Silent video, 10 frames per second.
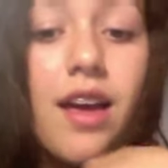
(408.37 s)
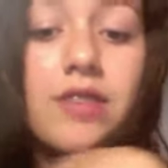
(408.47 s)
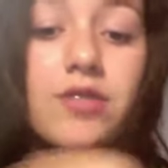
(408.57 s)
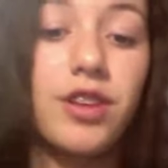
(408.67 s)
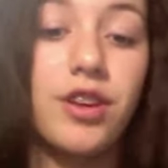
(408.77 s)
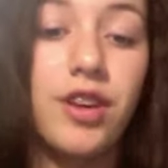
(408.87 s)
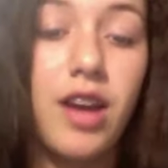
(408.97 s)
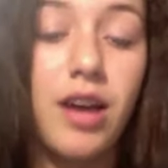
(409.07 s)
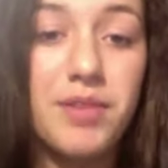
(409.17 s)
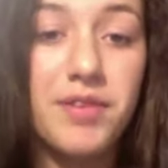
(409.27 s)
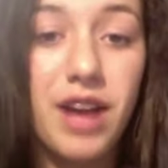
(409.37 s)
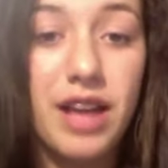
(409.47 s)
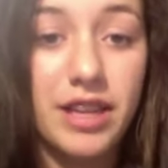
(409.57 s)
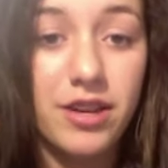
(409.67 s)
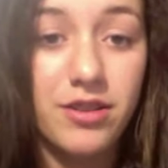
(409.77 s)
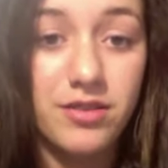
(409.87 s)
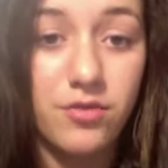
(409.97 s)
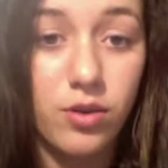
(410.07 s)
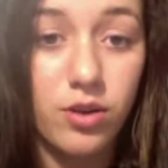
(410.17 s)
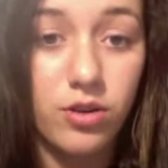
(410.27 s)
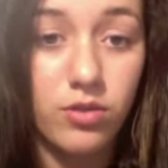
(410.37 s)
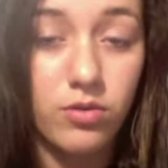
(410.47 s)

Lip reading: It's really good. My favorite eyeliner is Sephora